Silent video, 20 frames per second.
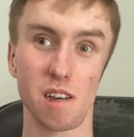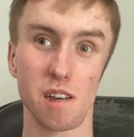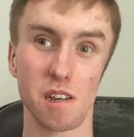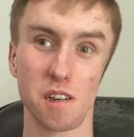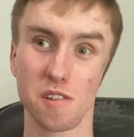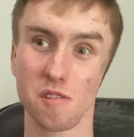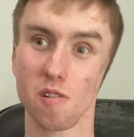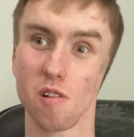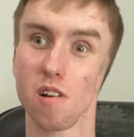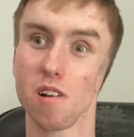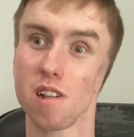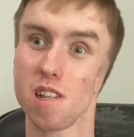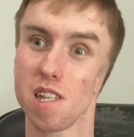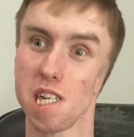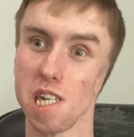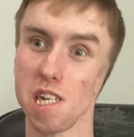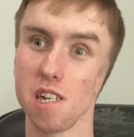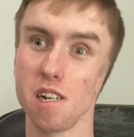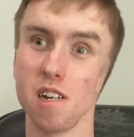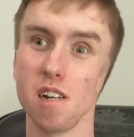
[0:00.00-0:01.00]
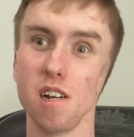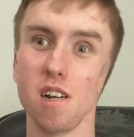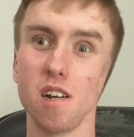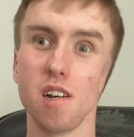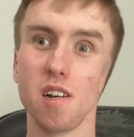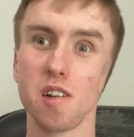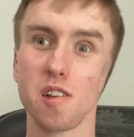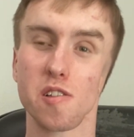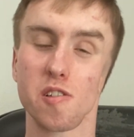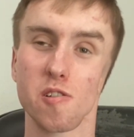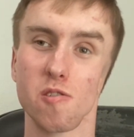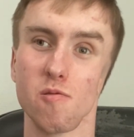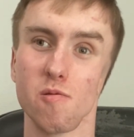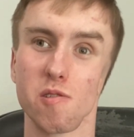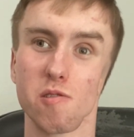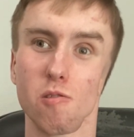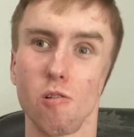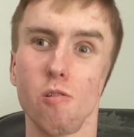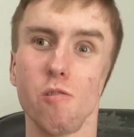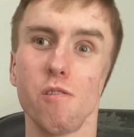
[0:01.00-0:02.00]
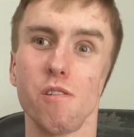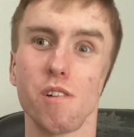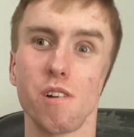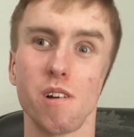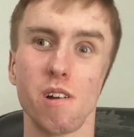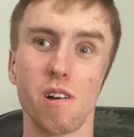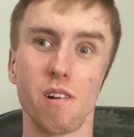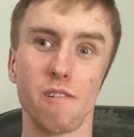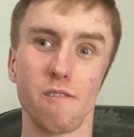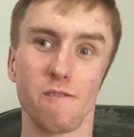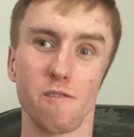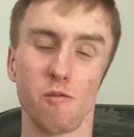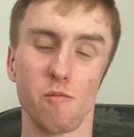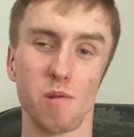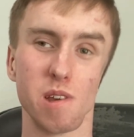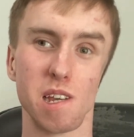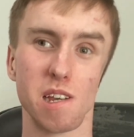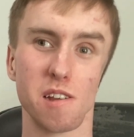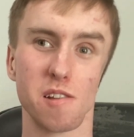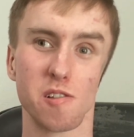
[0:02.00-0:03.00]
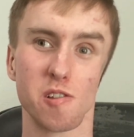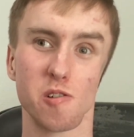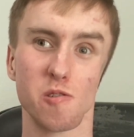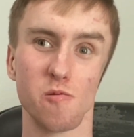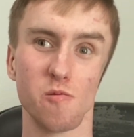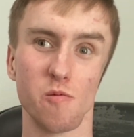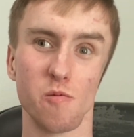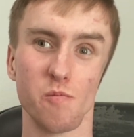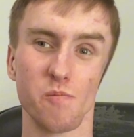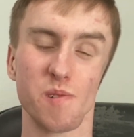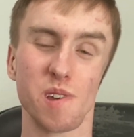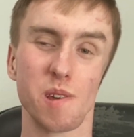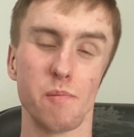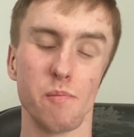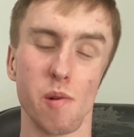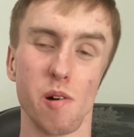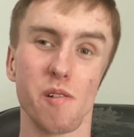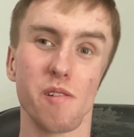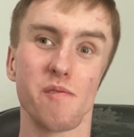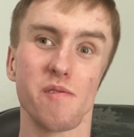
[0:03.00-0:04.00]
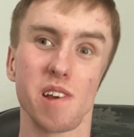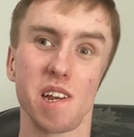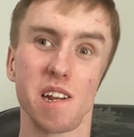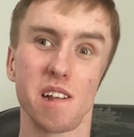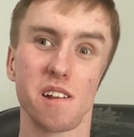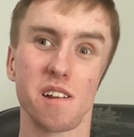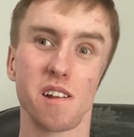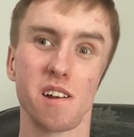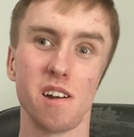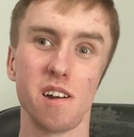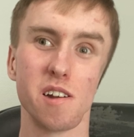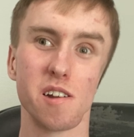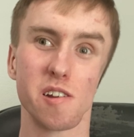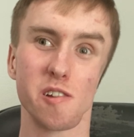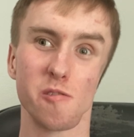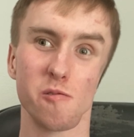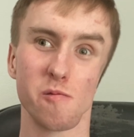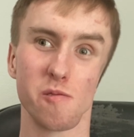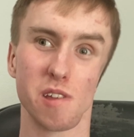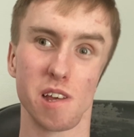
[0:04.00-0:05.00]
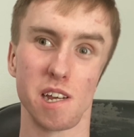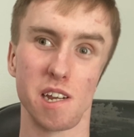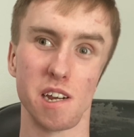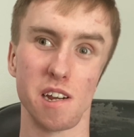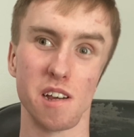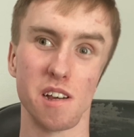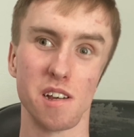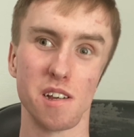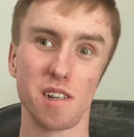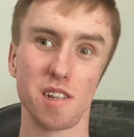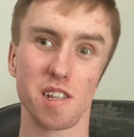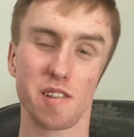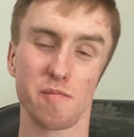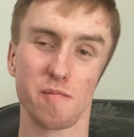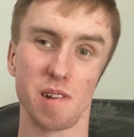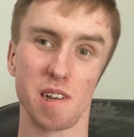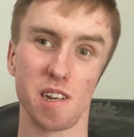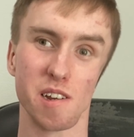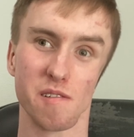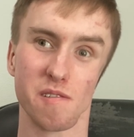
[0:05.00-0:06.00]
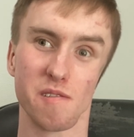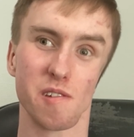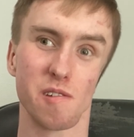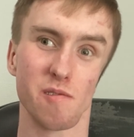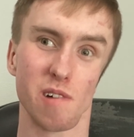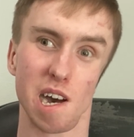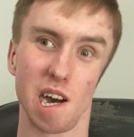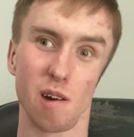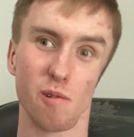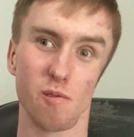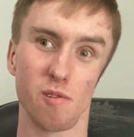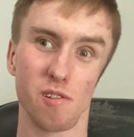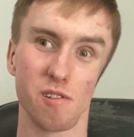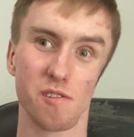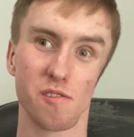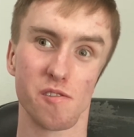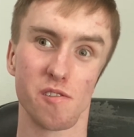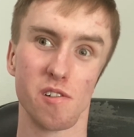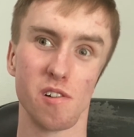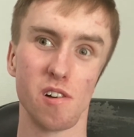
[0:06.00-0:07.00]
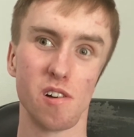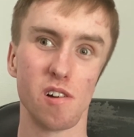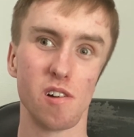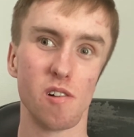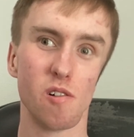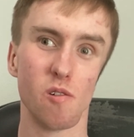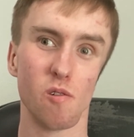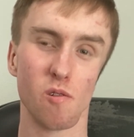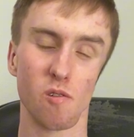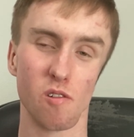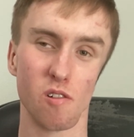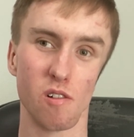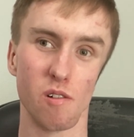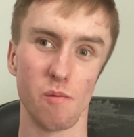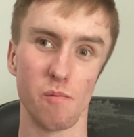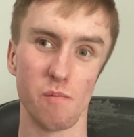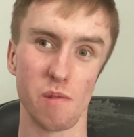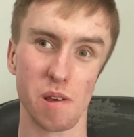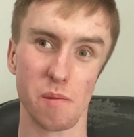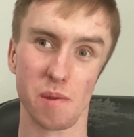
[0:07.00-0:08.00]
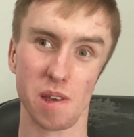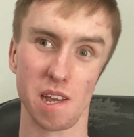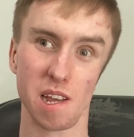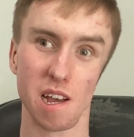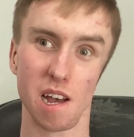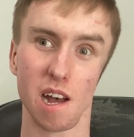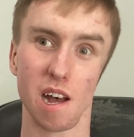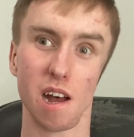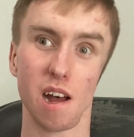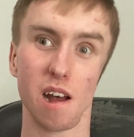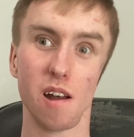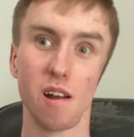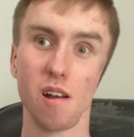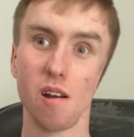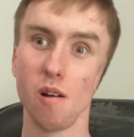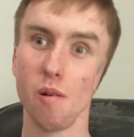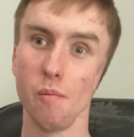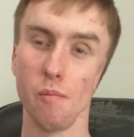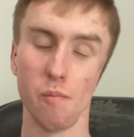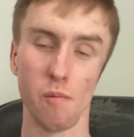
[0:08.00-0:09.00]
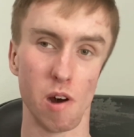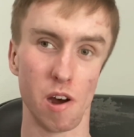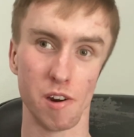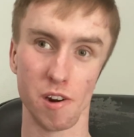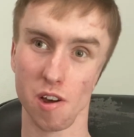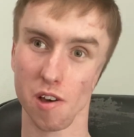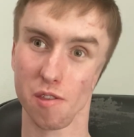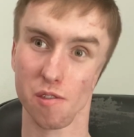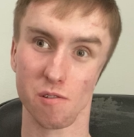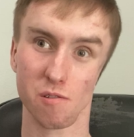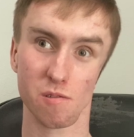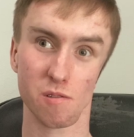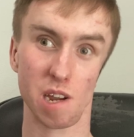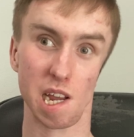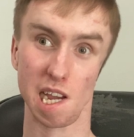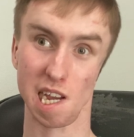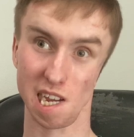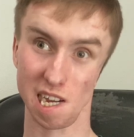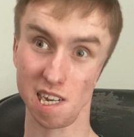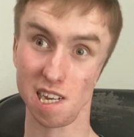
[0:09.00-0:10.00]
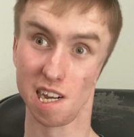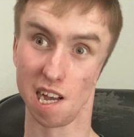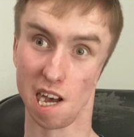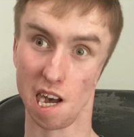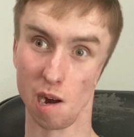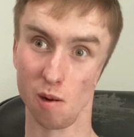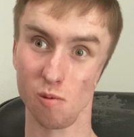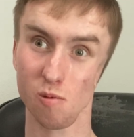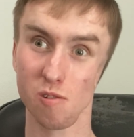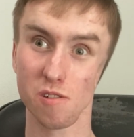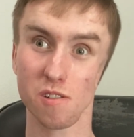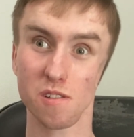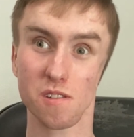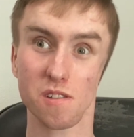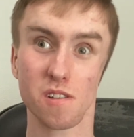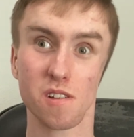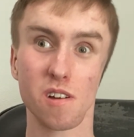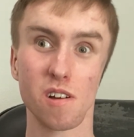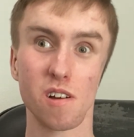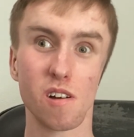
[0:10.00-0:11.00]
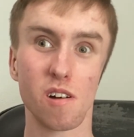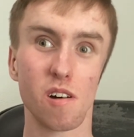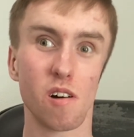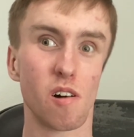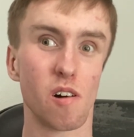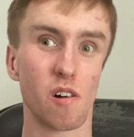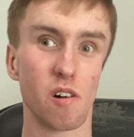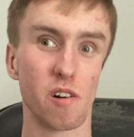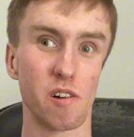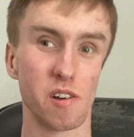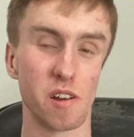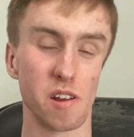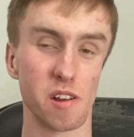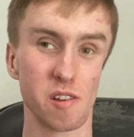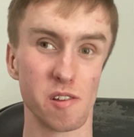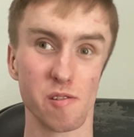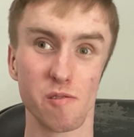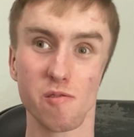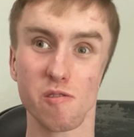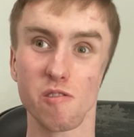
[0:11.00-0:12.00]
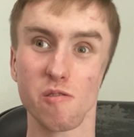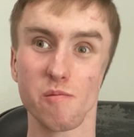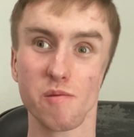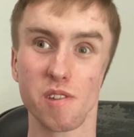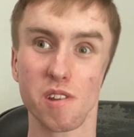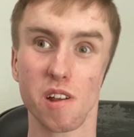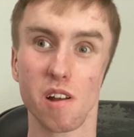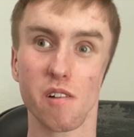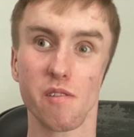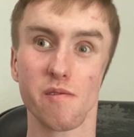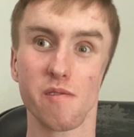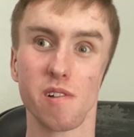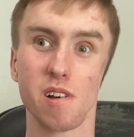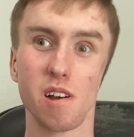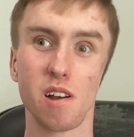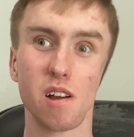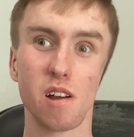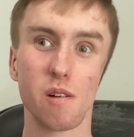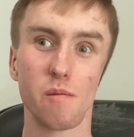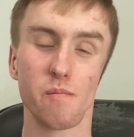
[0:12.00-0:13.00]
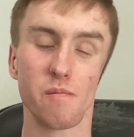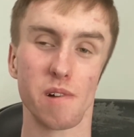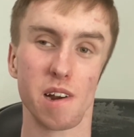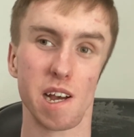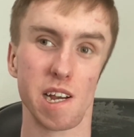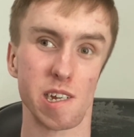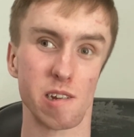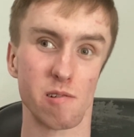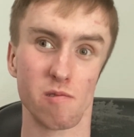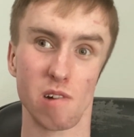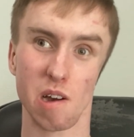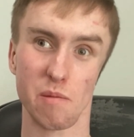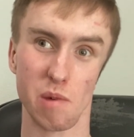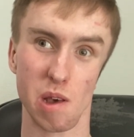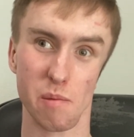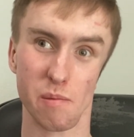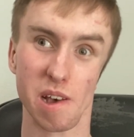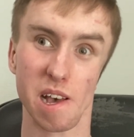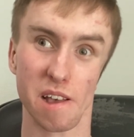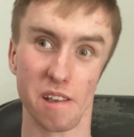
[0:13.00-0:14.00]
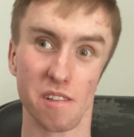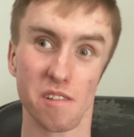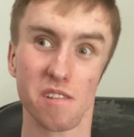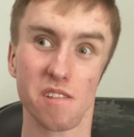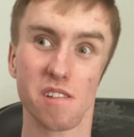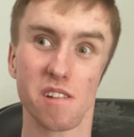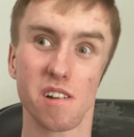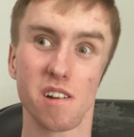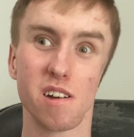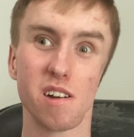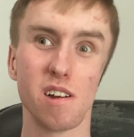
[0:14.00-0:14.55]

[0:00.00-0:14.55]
exhausted, so it's hard for me to be motivated to then spend a few hours or maybe another 8 hours on YouTube stuff, but I try my best,